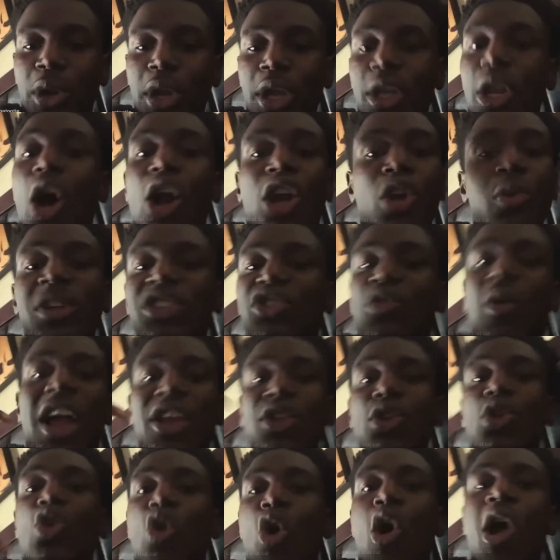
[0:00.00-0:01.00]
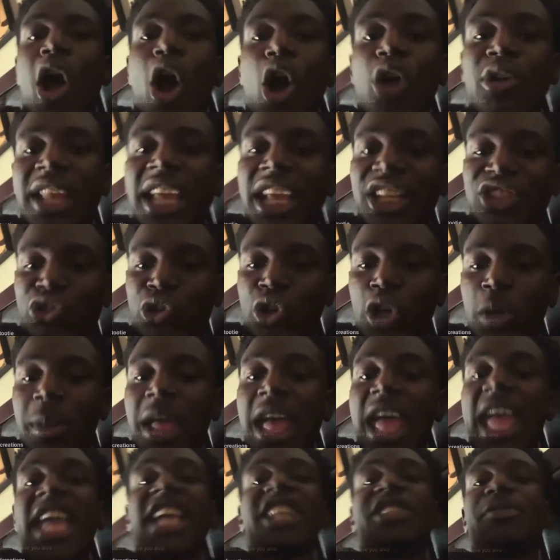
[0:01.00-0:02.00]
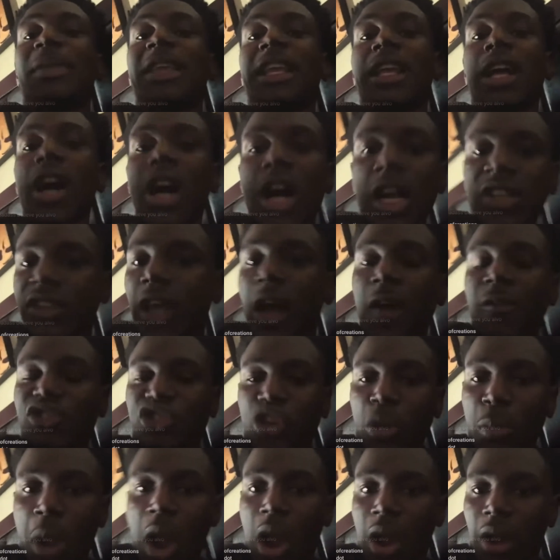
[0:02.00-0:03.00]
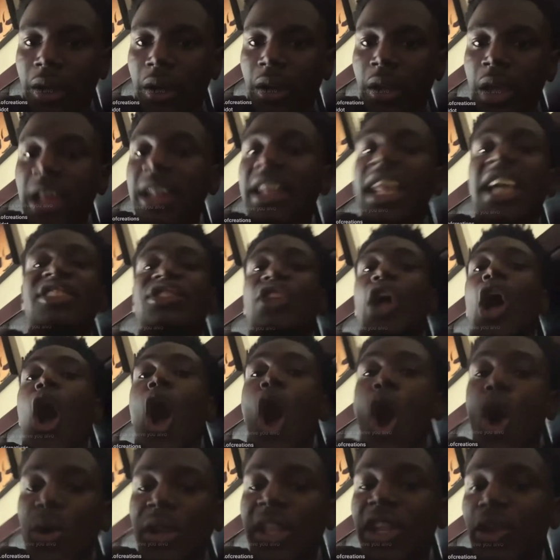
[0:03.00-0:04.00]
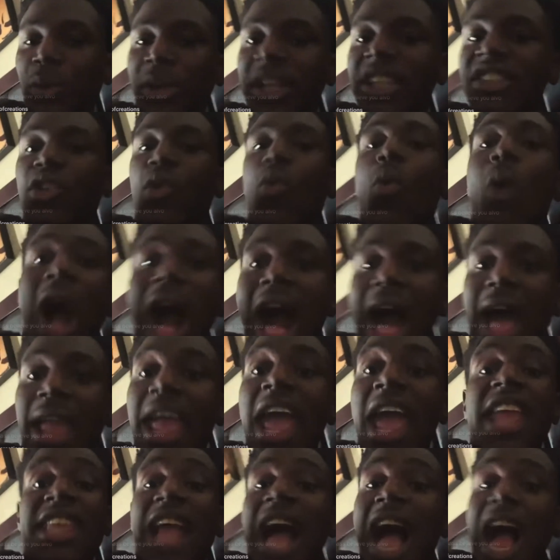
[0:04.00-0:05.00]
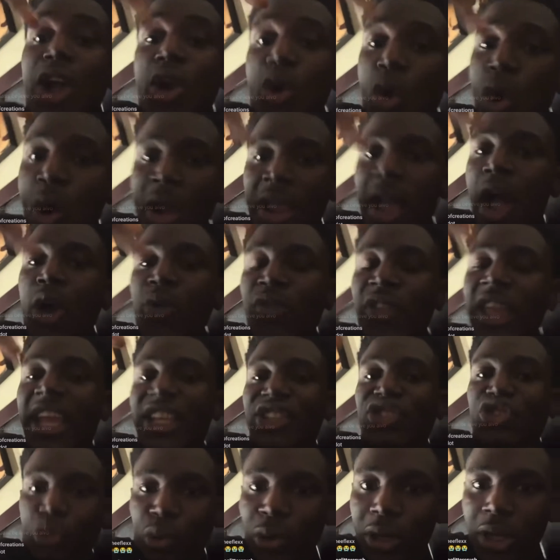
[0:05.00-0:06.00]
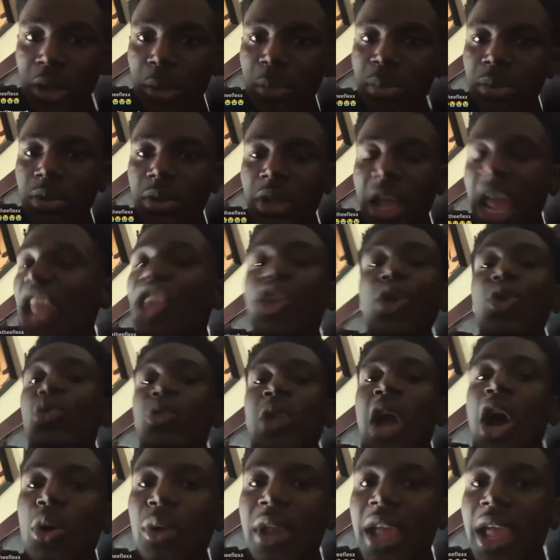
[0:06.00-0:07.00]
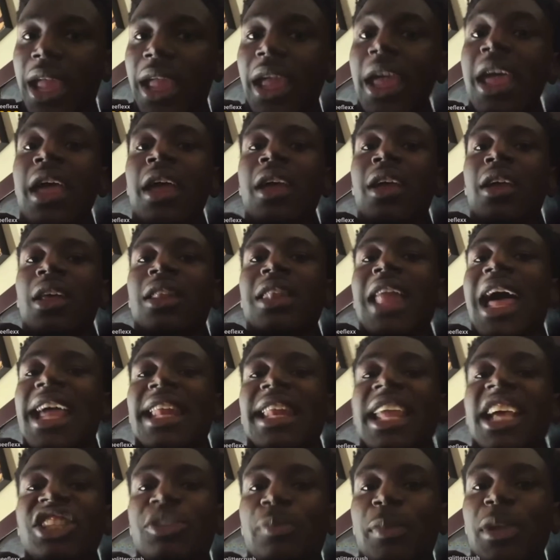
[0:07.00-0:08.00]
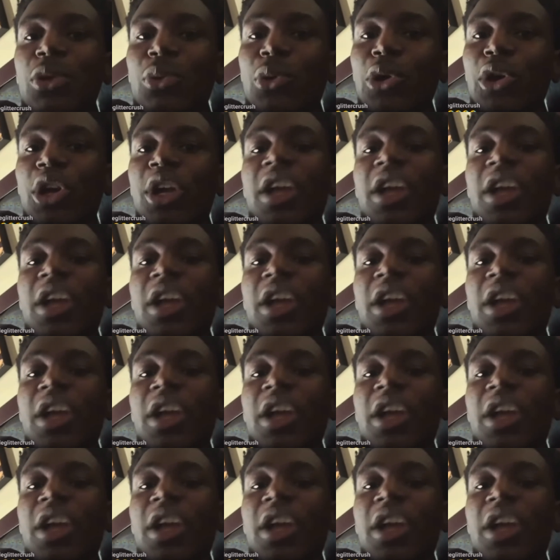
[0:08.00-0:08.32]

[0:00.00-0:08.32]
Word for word: The only reason why you going on that trip is because of Shamar. That's the only reason why y'all going on that trip. And you know that. Like, let's be real.